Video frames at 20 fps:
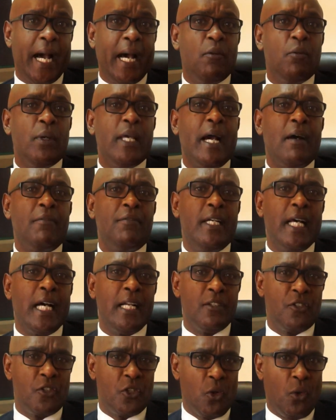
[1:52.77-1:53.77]
and we have
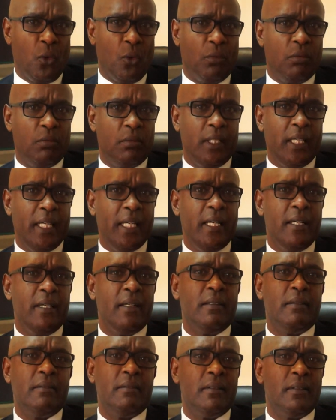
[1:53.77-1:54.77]
done so
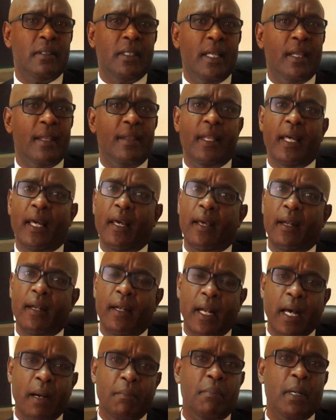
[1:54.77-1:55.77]
in the
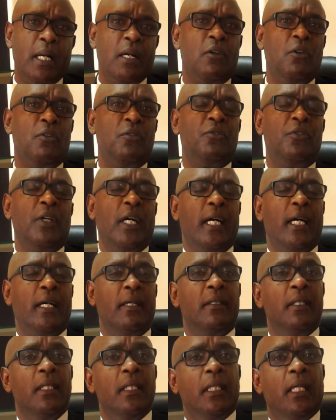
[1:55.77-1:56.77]
number
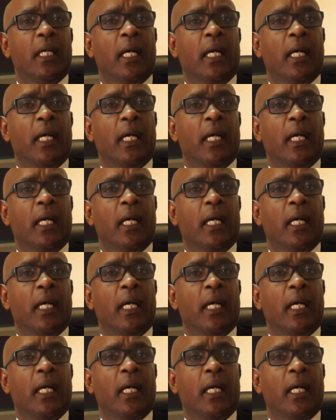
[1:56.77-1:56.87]
of